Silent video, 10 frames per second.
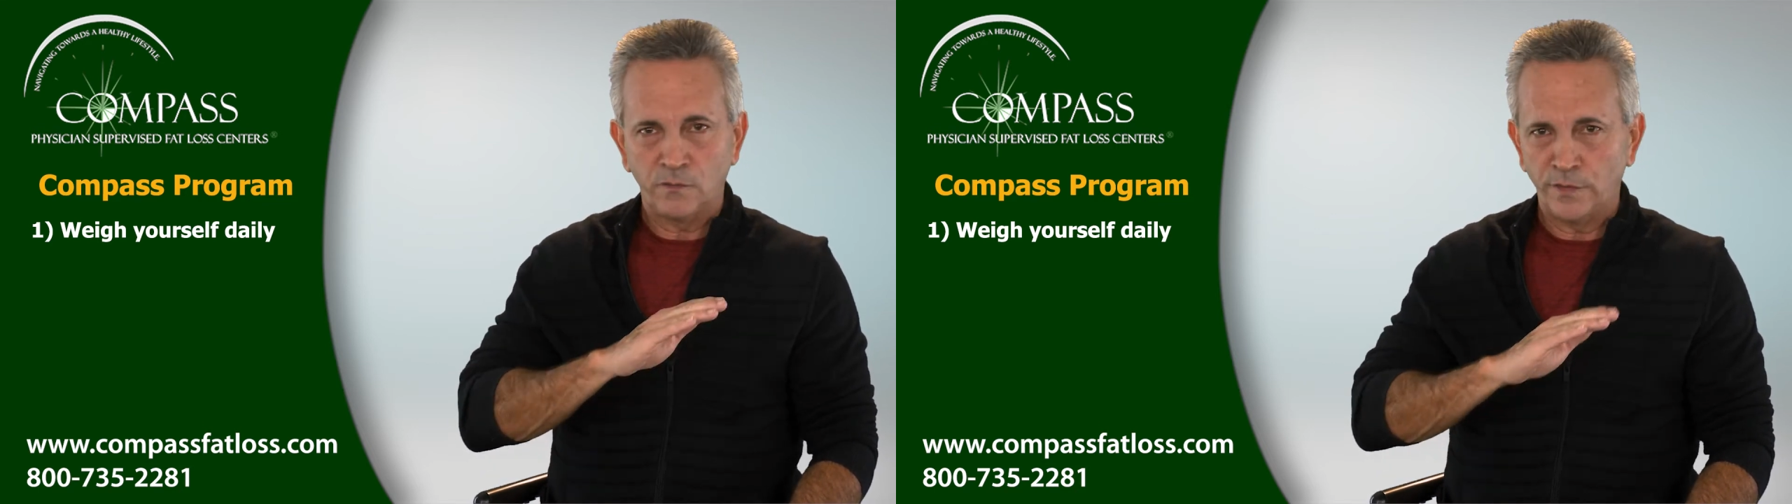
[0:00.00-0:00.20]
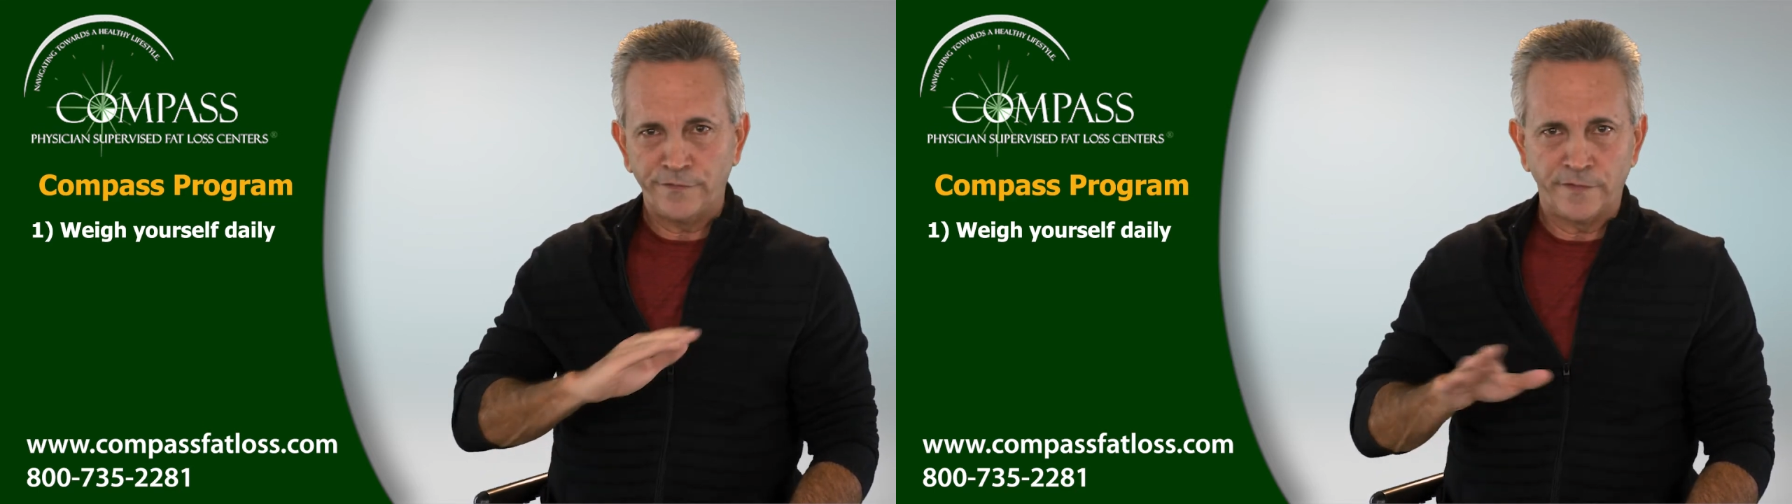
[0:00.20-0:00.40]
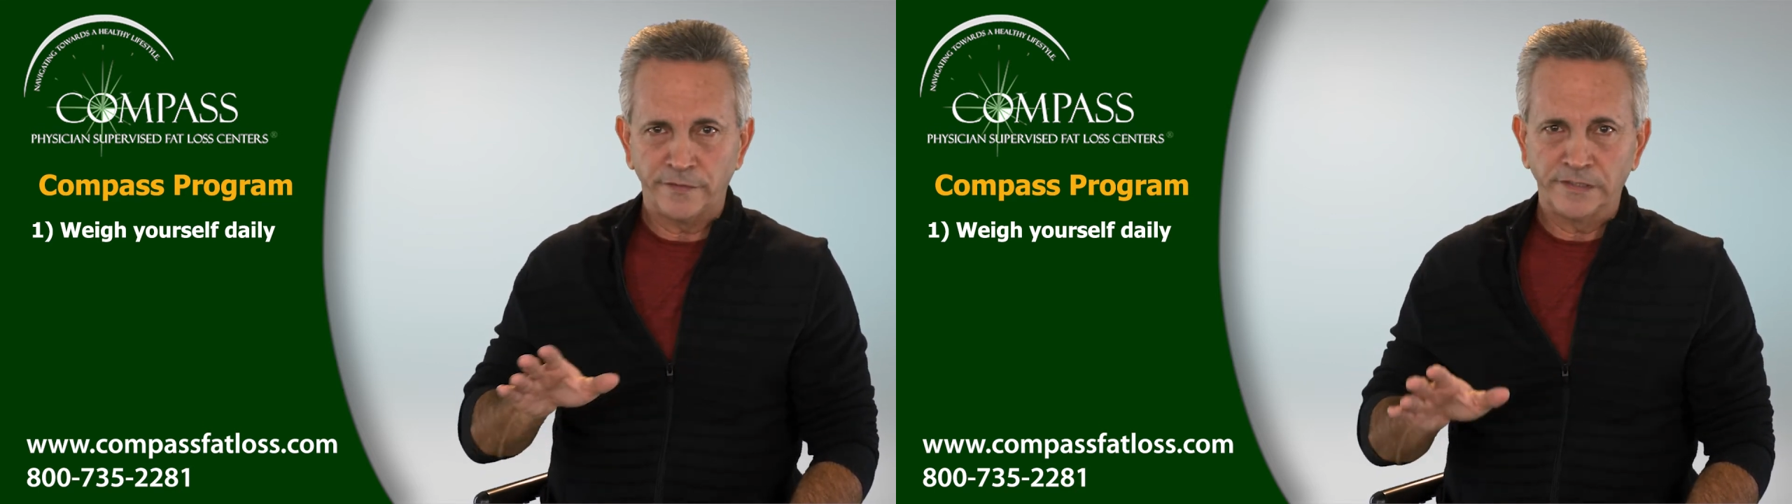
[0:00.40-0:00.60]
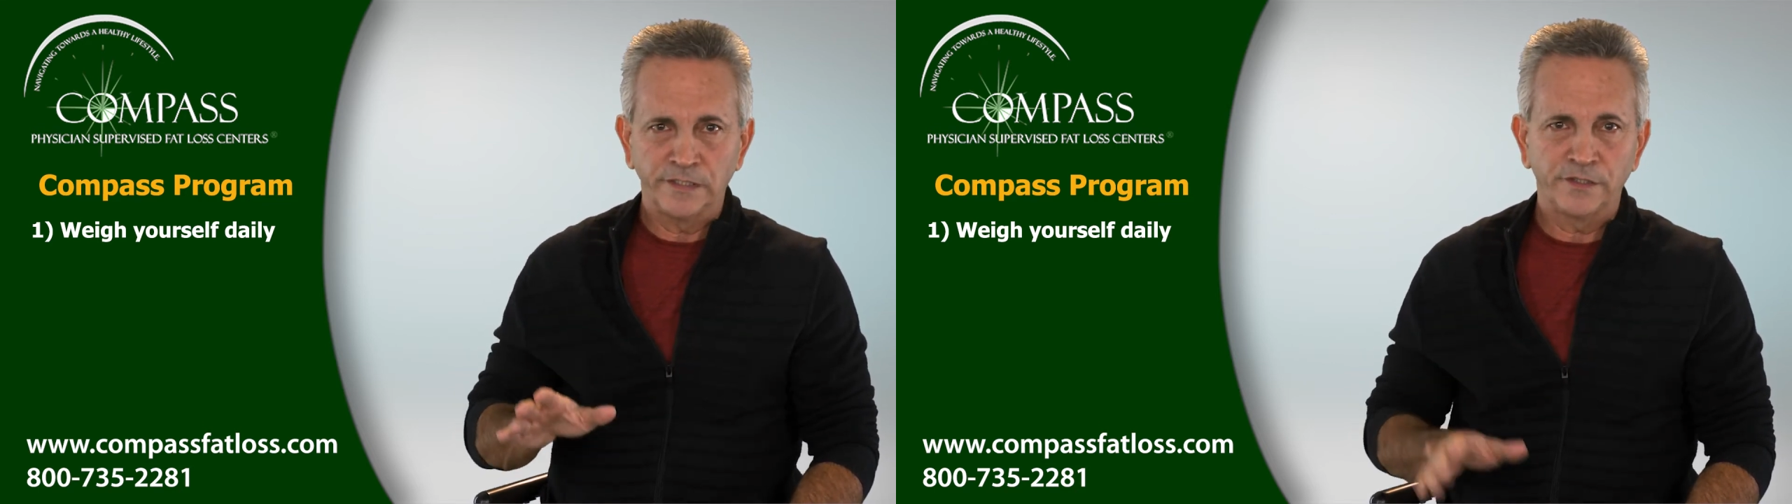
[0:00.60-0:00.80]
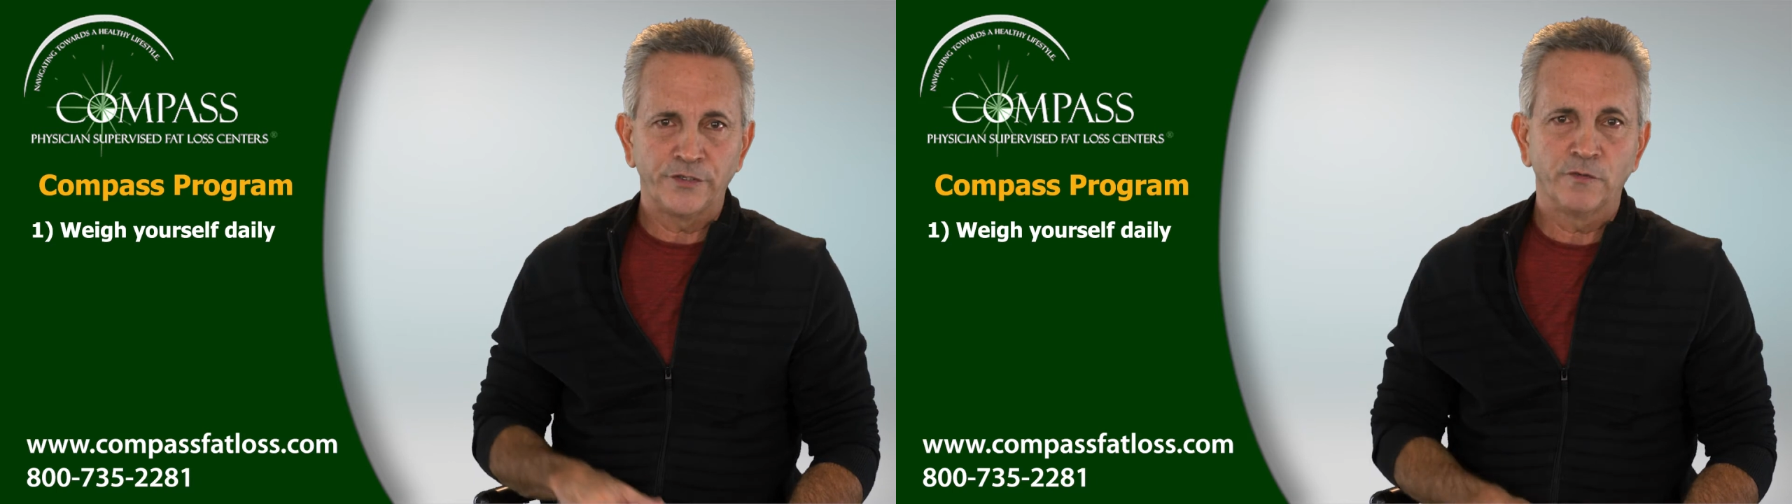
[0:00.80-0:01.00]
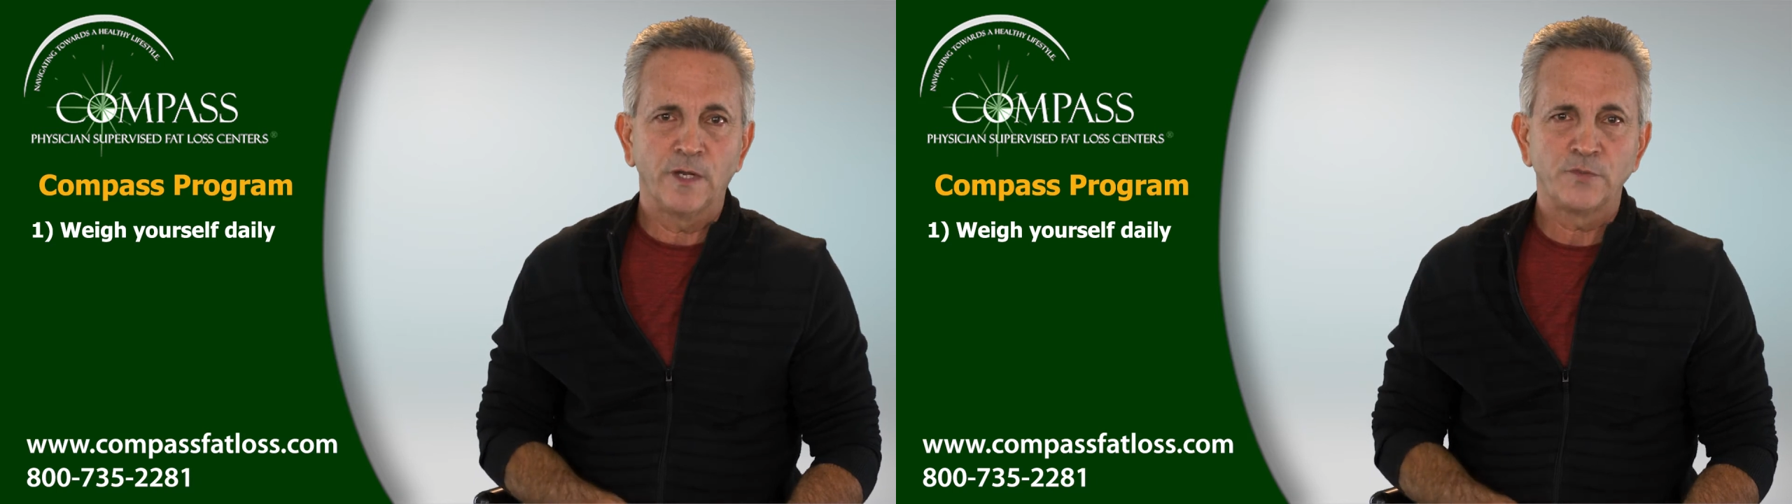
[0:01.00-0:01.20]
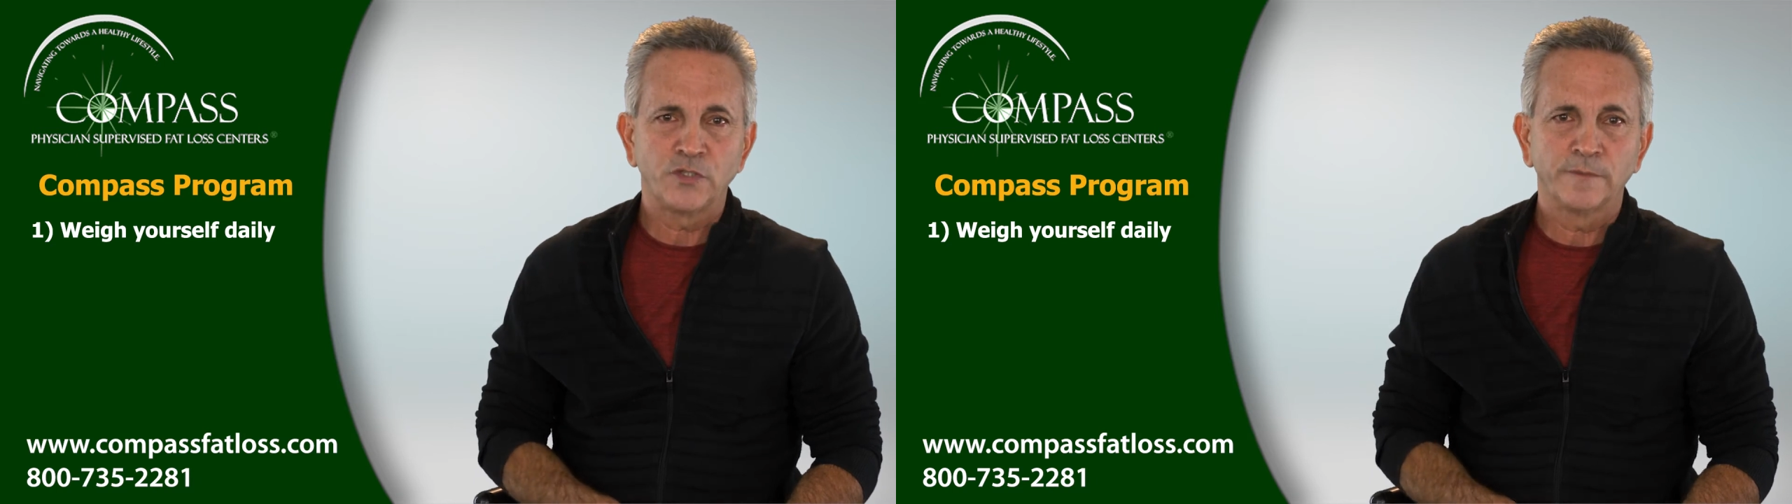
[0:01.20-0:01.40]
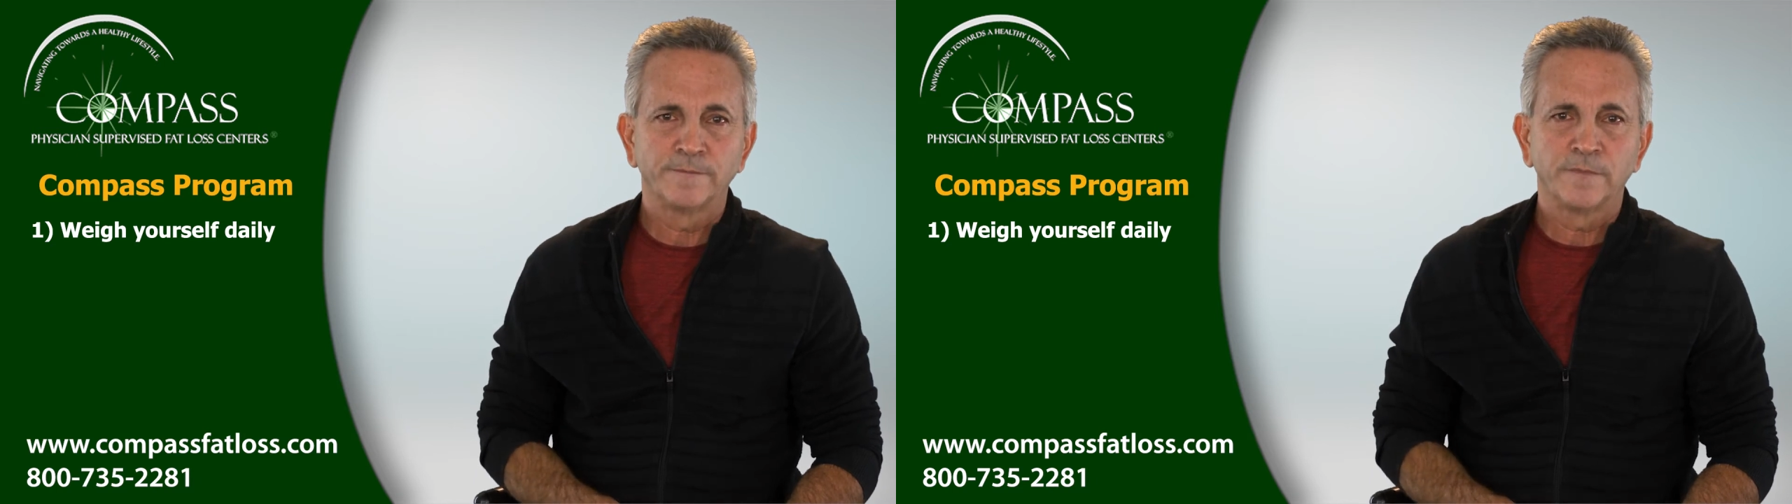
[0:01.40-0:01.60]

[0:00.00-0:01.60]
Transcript: with very little interruption.